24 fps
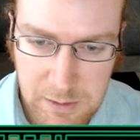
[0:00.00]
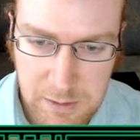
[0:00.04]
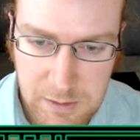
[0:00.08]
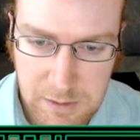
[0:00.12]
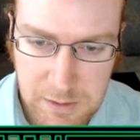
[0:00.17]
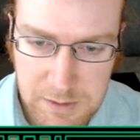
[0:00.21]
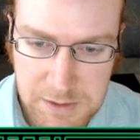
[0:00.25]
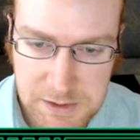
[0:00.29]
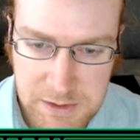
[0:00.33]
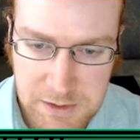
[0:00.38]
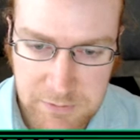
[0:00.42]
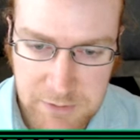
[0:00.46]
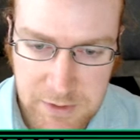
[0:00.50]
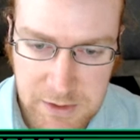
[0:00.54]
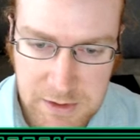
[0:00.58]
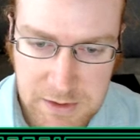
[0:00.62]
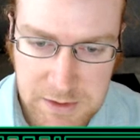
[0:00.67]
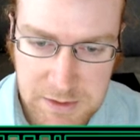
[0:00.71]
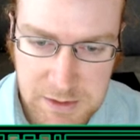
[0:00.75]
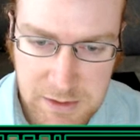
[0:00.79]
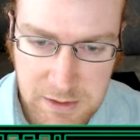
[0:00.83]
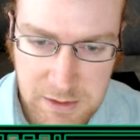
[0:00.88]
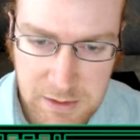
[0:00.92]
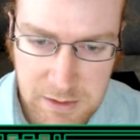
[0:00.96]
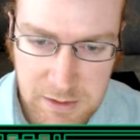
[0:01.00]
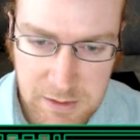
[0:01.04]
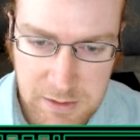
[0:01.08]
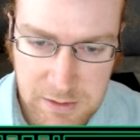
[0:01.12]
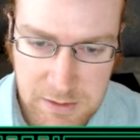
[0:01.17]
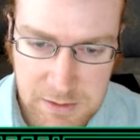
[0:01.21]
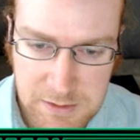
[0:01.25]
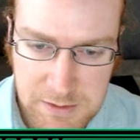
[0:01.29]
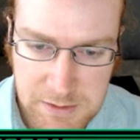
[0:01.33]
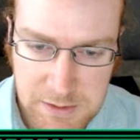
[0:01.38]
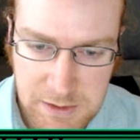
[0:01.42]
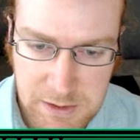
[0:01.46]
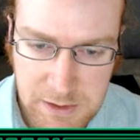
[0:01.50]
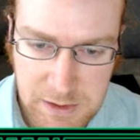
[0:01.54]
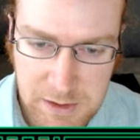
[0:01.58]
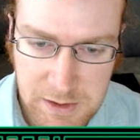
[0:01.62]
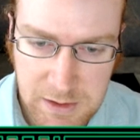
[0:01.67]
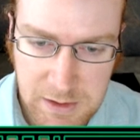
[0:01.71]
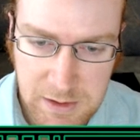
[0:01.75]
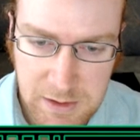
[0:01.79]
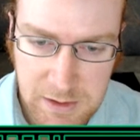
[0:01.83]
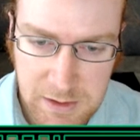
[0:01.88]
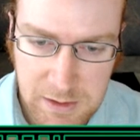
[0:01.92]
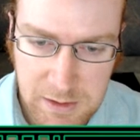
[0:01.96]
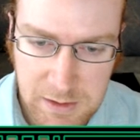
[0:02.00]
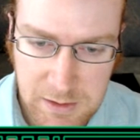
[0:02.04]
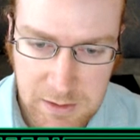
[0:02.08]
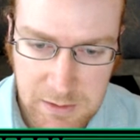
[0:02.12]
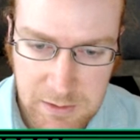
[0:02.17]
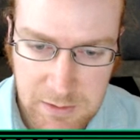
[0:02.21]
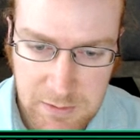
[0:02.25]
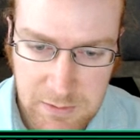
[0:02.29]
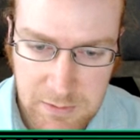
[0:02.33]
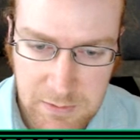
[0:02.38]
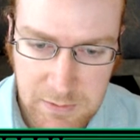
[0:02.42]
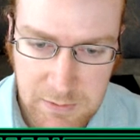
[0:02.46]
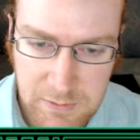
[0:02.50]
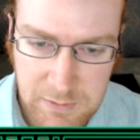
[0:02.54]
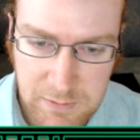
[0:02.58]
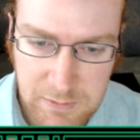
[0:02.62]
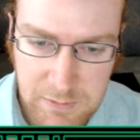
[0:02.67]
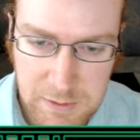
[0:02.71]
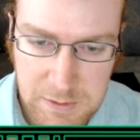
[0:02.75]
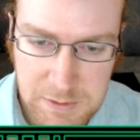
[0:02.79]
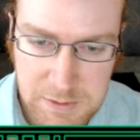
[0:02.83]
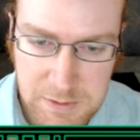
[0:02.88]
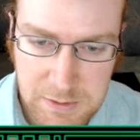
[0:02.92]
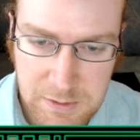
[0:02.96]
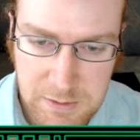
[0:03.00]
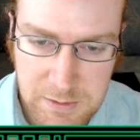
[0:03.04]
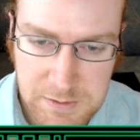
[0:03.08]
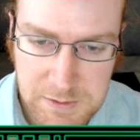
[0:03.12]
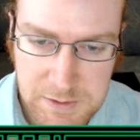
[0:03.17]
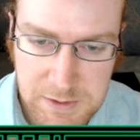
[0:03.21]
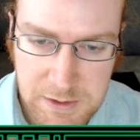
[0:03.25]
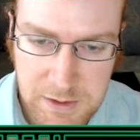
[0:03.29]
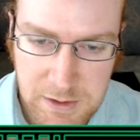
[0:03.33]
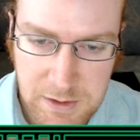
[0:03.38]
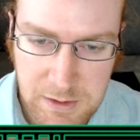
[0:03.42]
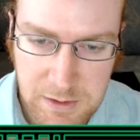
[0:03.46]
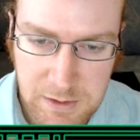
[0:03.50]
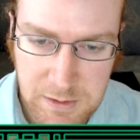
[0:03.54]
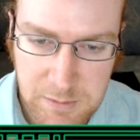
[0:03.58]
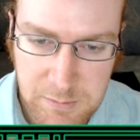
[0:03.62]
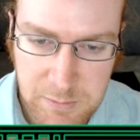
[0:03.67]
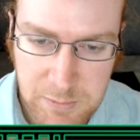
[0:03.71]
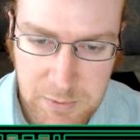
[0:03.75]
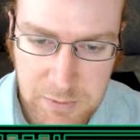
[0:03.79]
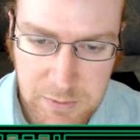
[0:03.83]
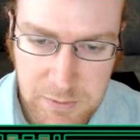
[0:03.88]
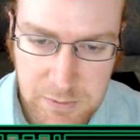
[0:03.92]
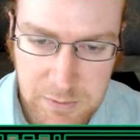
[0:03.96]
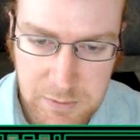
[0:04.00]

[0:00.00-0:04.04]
Let's see, if I Atari this and connect, he turns up.